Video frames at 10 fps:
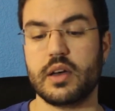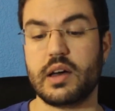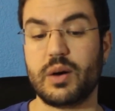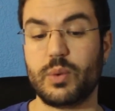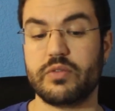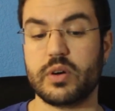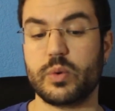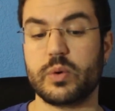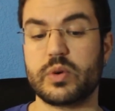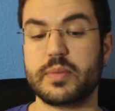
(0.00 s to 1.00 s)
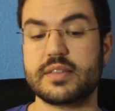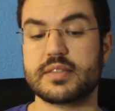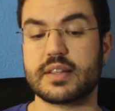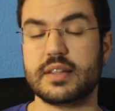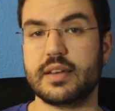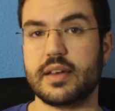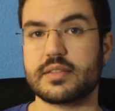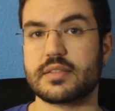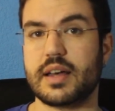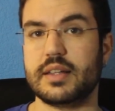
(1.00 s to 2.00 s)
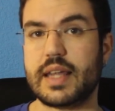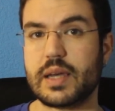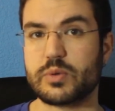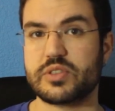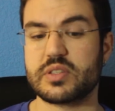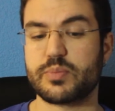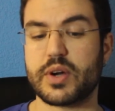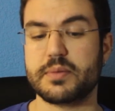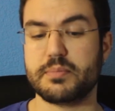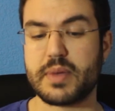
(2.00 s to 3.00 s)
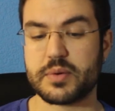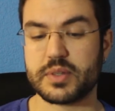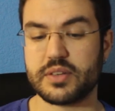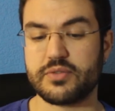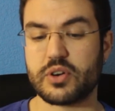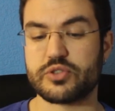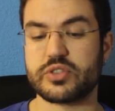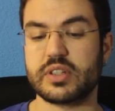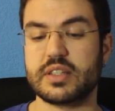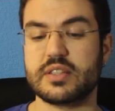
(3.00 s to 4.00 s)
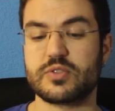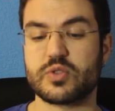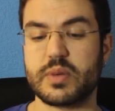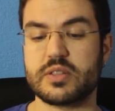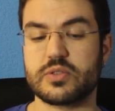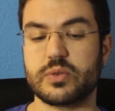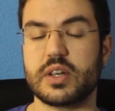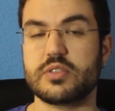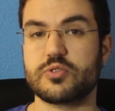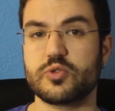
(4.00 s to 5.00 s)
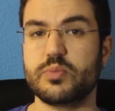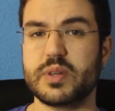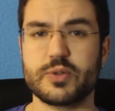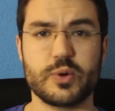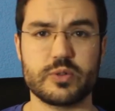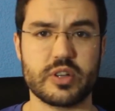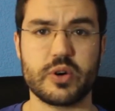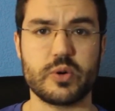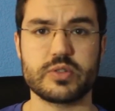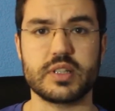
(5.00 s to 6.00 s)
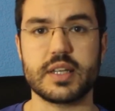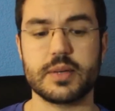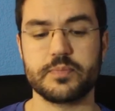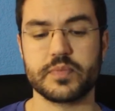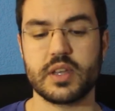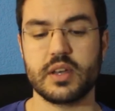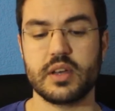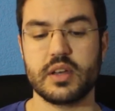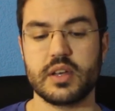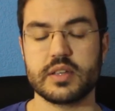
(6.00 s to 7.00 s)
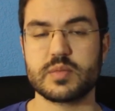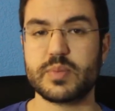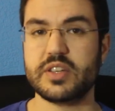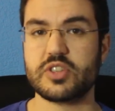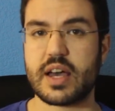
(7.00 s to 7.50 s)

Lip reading: However, what remains clear is that language is primarily functional and instrumental and should be taught accordingly. Speech